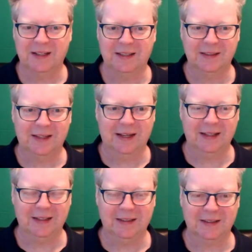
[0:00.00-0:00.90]
Uh,
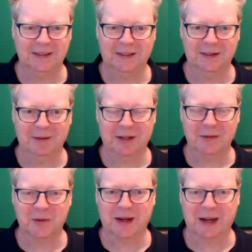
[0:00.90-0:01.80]
and you know,
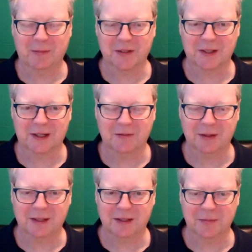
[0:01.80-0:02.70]
when I talk about Amazon
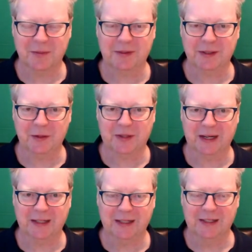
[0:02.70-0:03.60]
Live to people in
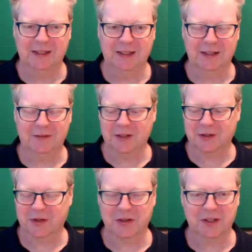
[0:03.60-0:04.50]
the UK, the
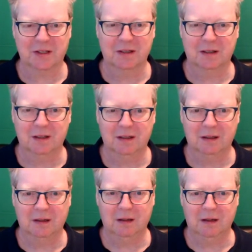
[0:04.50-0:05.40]
first question is,
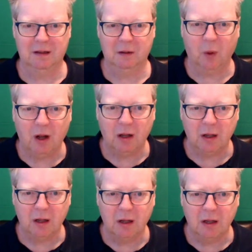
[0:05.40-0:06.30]
"What?"